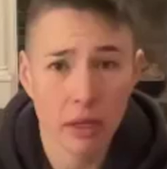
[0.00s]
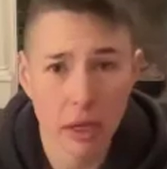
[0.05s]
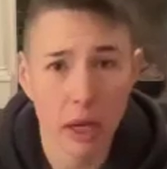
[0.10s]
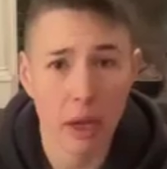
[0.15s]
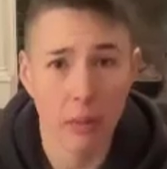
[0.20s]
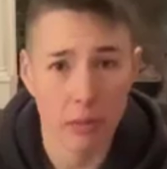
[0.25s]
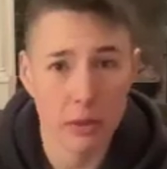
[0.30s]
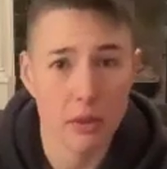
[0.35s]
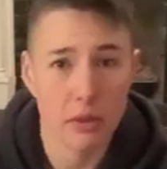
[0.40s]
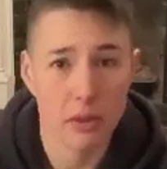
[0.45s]
It
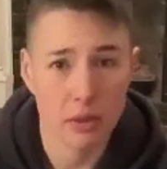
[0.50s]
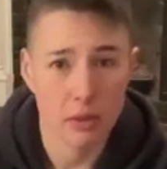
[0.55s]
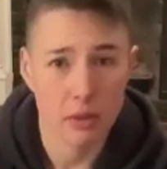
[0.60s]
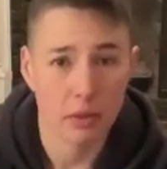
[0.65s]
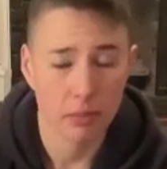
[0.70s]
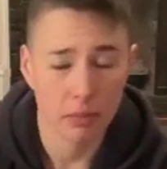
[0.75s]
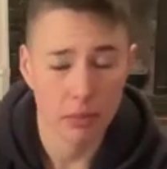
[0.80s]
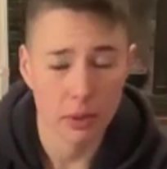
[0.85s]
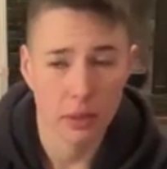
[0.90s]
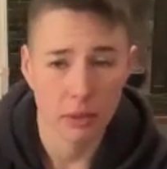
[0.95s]

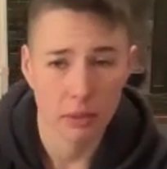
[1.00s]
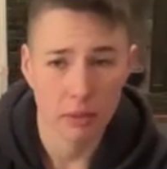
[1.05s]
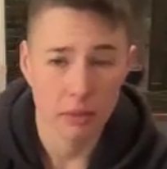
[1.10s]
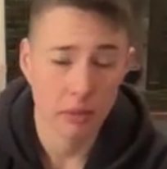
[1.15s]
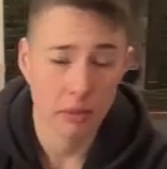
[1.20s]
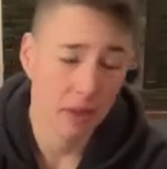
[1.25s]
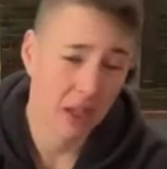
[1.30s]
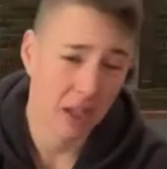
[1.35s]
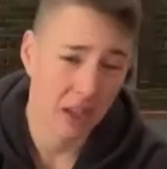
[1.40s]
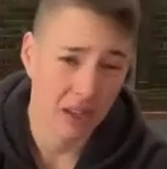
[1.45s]
happens, but
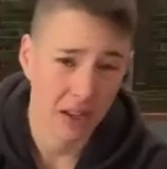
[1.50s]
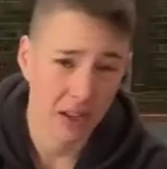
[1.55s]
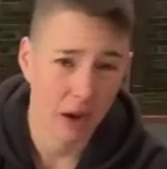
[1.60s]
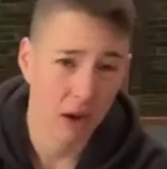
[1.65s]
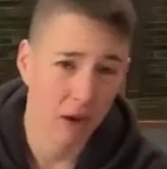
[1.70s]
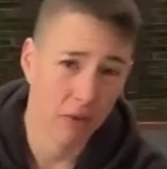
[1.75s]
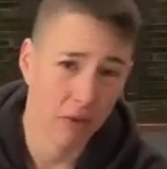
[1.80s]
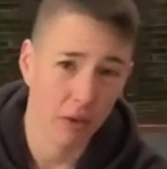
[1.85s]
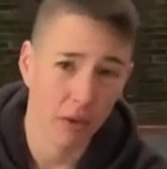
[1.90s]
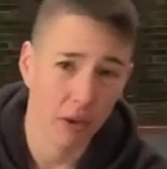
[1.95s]
can you get
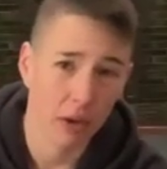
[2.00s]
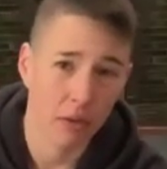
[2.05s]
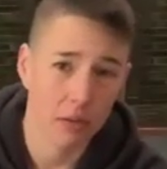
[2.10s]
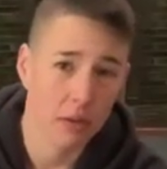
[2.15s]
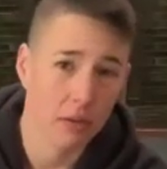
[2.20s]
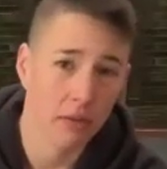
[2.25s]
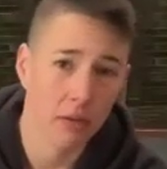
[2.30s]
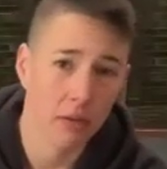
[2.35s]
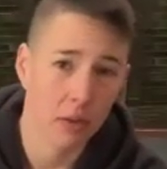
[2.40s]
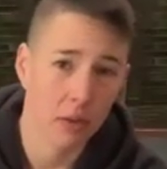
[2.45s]
off the
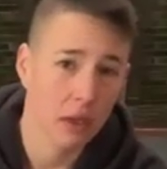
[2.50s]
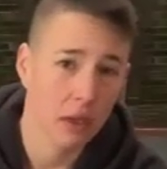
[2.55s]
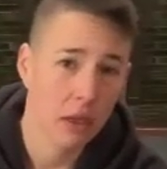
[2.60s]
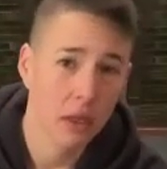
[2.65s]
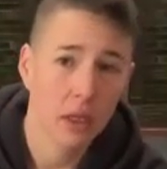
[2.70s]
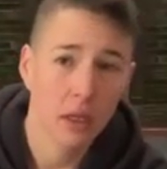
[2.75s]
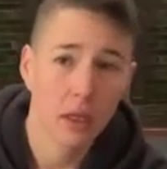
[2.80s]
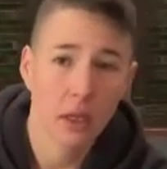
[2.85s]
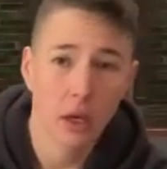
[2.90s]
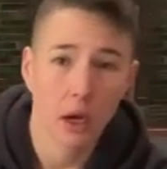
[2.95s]
ground?
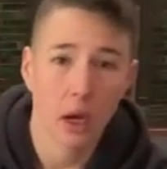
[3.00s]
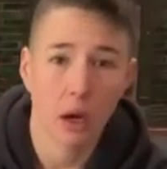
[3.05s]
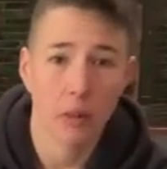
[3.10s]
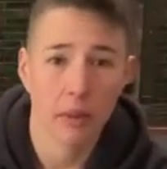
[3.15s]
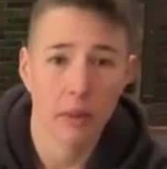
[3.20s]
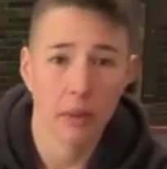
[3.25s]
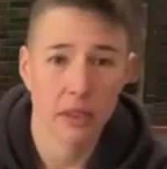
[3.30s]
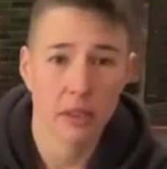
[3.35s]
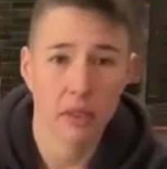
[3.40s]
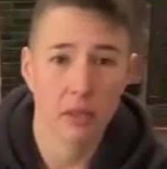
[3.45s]

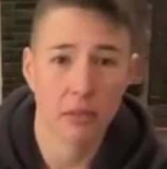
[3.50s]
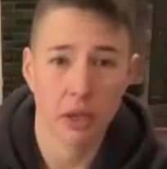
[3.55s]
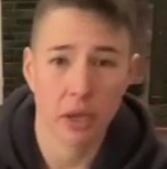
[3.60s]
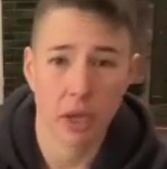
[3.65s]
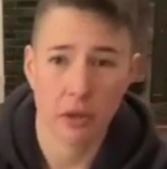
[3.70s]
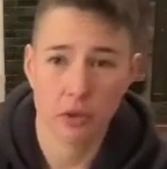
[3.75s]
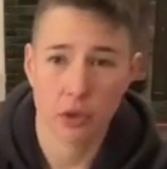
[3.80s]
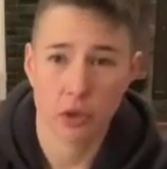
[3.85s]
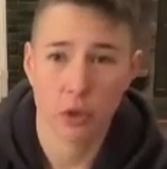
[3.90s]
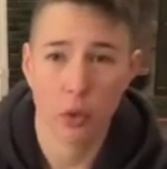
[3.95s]
It doesn't mean
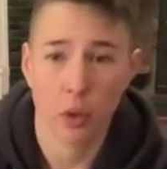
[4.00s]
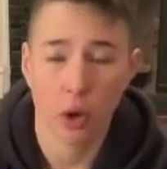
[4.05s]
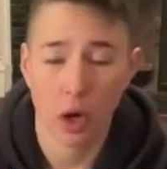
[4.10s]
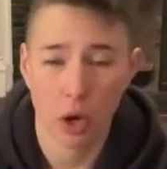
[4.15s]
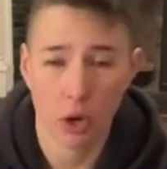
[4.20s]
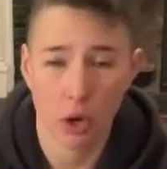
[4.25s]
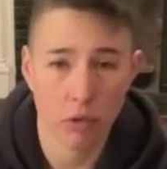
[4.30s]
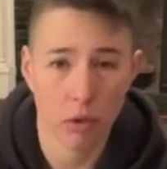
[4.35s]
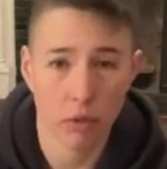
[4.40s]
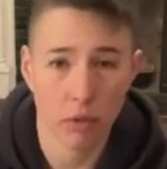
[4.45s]
you have to do
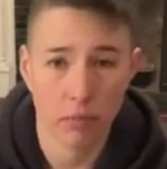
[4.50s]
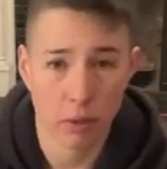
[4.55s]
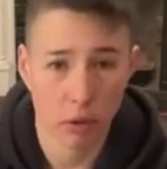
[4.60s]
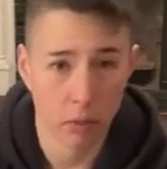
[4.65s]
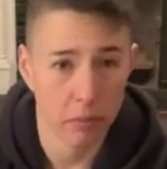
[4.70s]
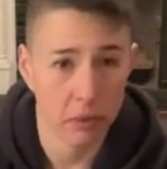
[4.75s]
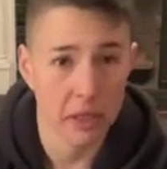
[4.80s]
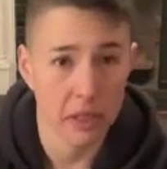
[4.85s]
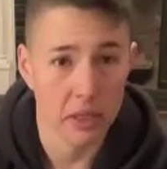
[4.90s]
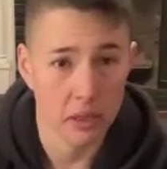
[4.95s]
100
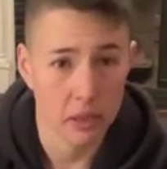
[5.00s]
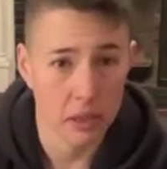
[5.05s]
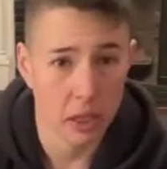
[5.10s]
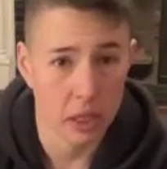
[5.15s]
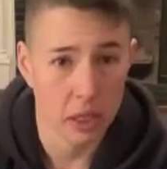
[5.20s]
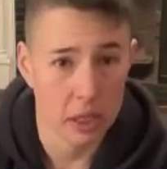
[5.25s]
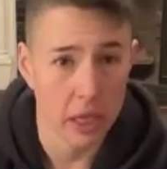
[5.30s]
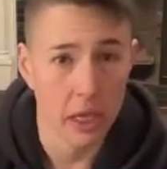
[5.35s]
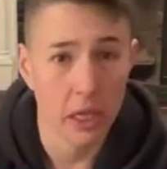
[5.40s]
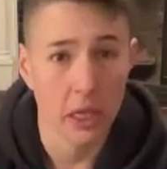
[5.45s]
burpees
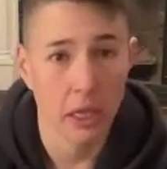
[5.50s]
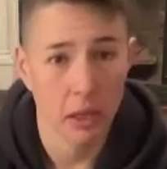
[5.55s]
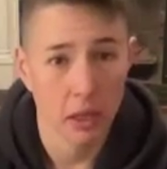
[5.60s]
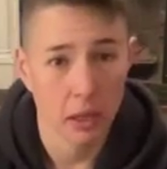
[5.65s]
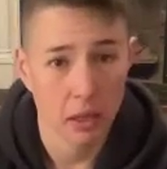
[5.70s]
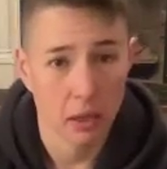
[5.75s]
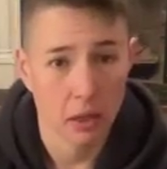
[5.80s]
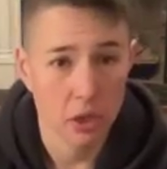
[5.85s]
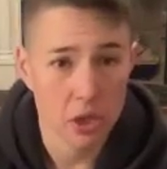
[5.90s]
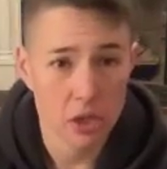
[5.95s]
a day.
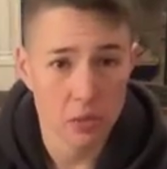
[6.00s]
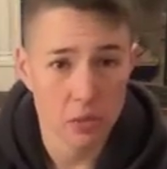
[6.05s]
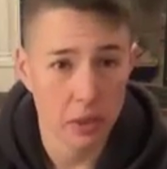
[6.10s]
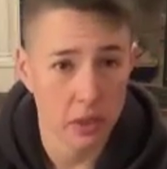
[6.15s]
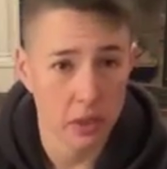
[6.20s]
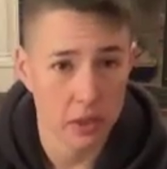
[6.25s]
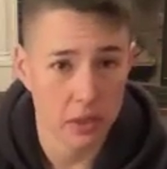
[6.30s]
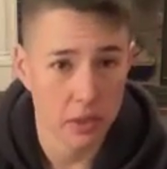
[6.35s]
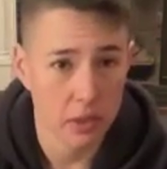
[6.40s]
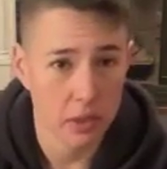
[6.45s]
Just
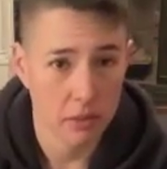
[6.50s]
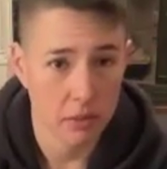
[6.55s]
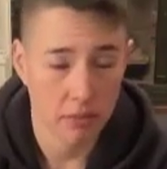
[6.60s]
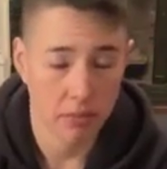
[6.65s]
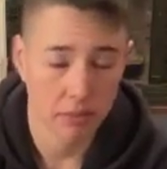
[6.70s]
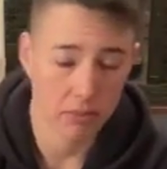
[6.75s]
means